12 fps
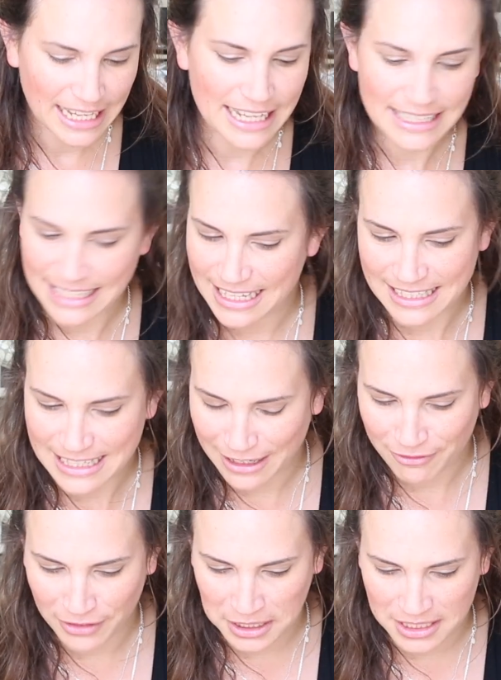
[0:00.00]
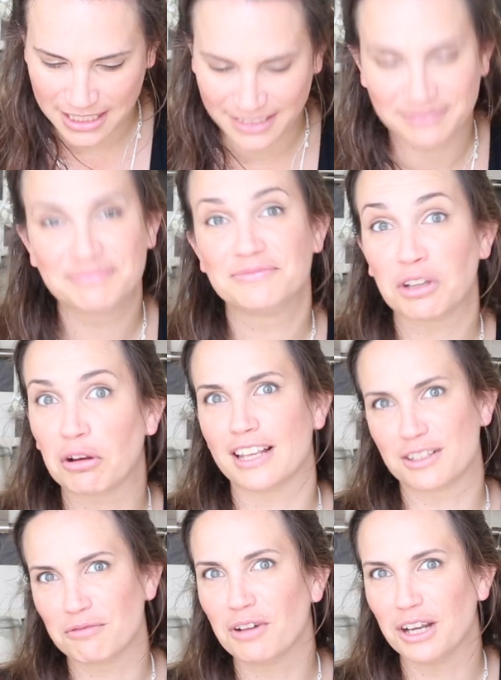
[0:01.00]
It tastes like Fanta. Okay,
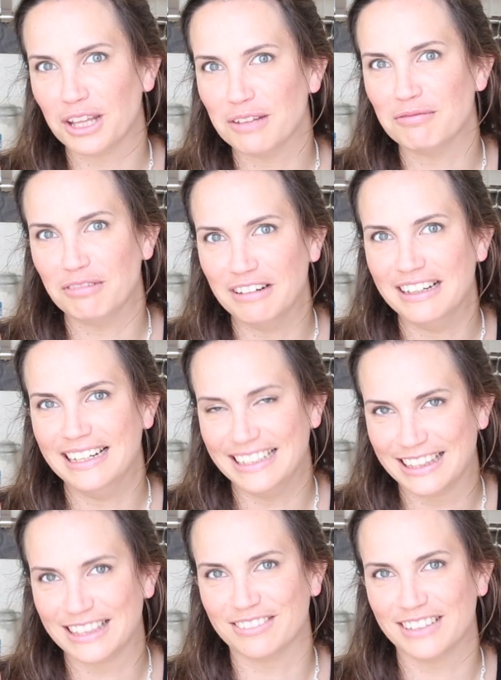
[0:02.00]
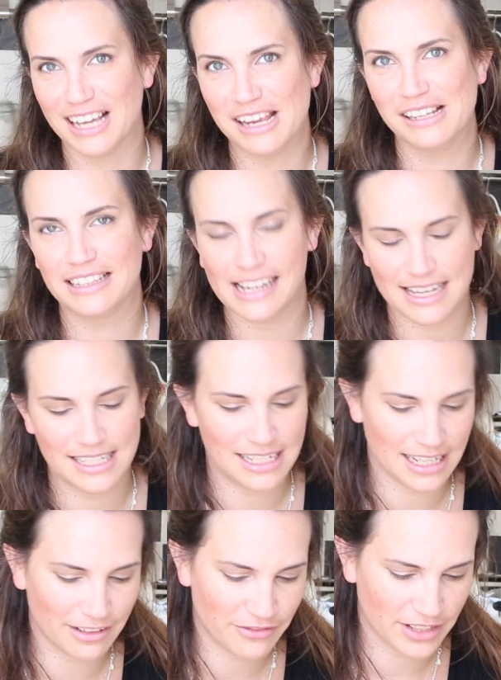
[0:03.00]
so one of them really thought that it tasted
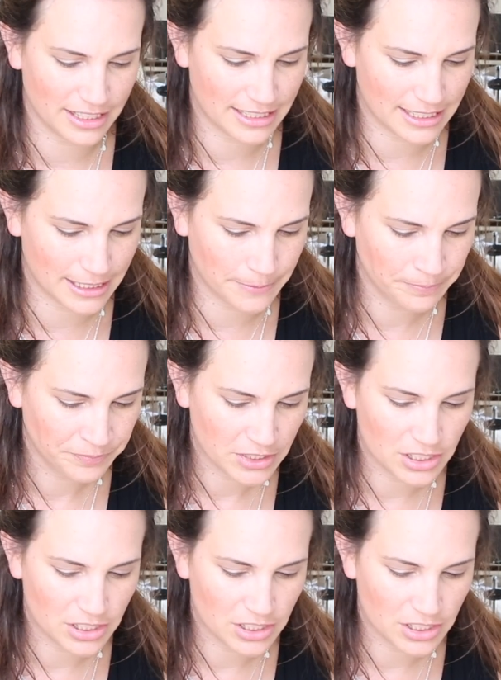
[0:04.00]
like Fanta.